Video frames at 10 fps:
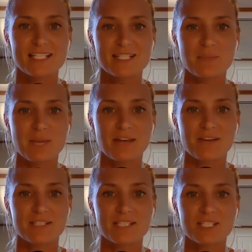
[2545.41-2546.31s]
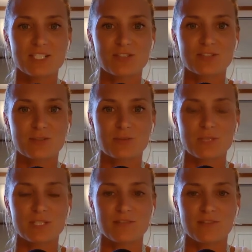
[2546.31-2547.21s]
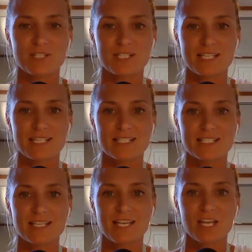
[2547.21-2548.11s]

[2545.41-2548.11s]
to parenting children with diverse needs.